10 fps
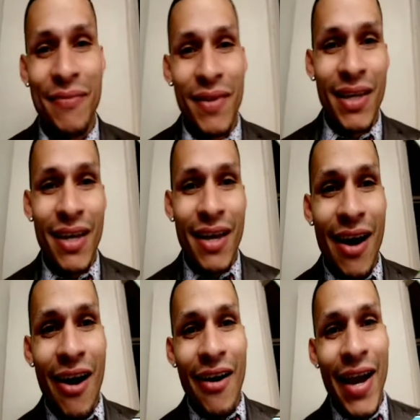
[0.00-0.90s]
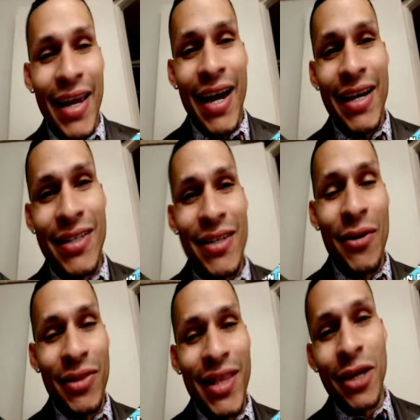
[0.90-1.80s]
Alright, guys, so thank you
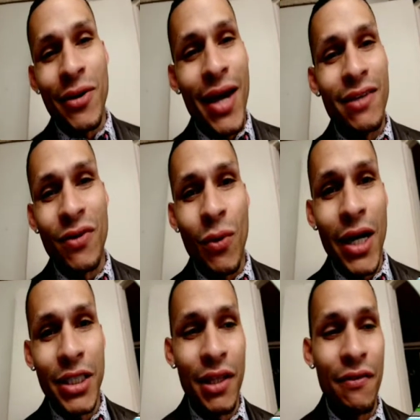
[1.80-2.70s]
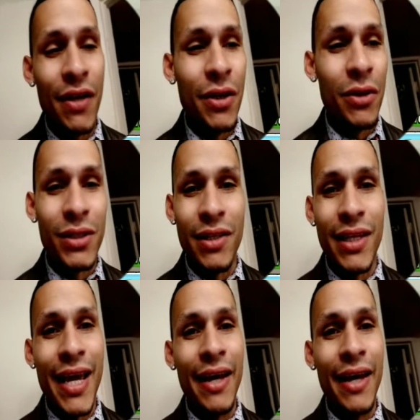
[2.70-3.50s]
guys for watching the video to the end.